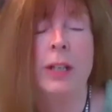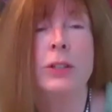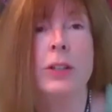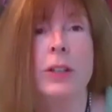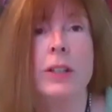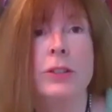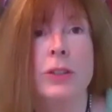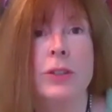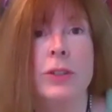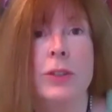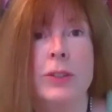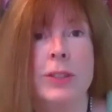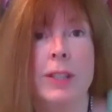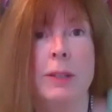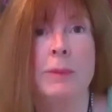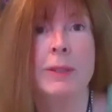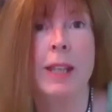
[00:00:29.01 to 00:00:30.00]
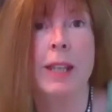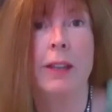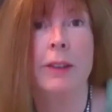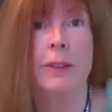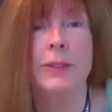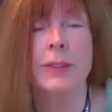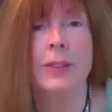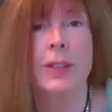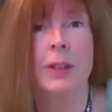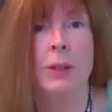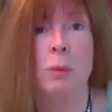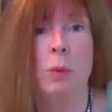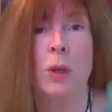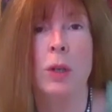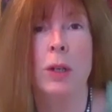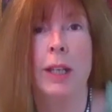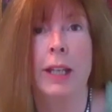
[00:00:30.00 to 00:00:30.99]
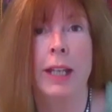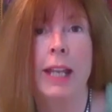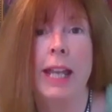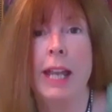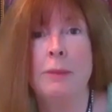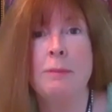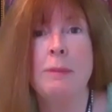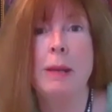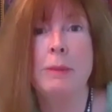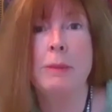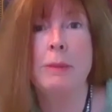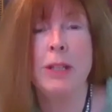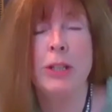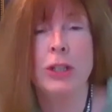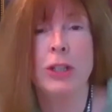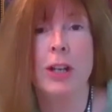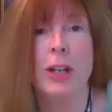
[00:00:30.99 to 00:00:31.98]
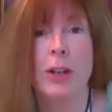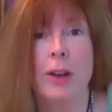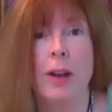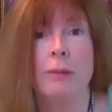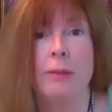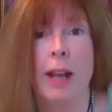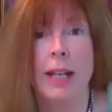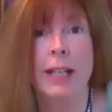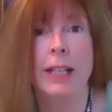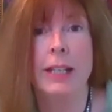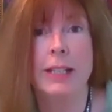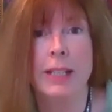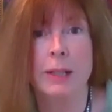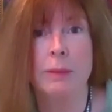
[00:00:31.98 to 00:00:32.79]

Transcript: to introduce themselves, their work, and maybe share a writing tip